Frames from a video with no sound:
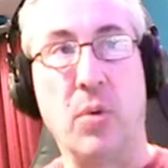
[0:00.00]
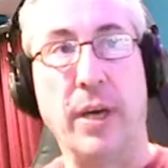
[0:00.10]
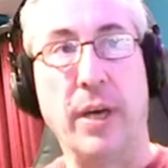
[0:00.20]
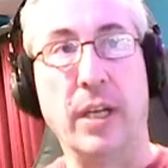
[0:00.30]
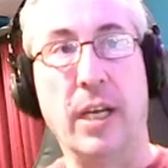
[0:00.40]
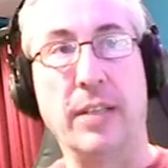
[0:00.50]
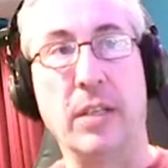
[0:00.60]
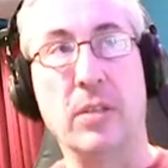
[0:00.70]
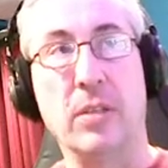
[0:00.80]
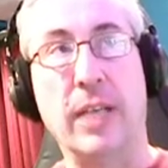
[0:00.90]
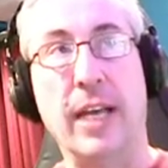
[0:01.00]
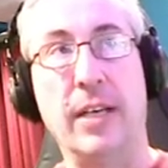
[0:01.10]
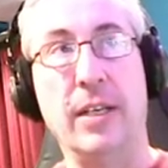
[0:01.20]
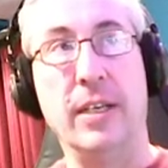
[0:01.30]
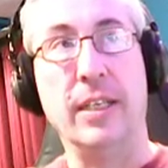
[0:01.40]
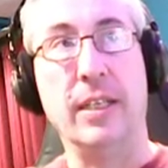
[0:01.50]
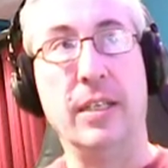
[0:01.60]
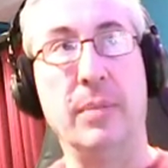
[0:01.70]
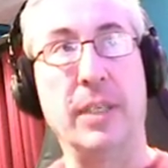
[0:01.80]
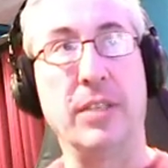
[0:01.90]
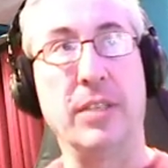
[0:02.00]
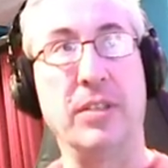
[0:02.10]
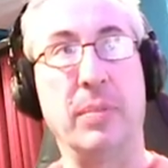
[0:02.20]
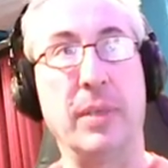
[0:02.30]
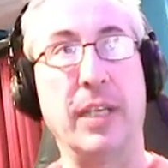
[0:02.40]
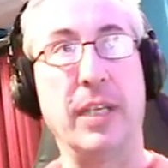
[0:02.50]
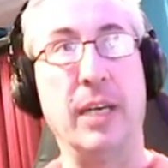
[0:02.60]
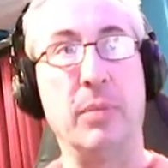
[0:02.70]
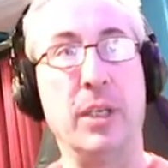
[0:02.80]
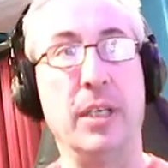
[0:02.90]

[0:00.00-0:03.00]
a lot to look at on here. Let me get this up on camera.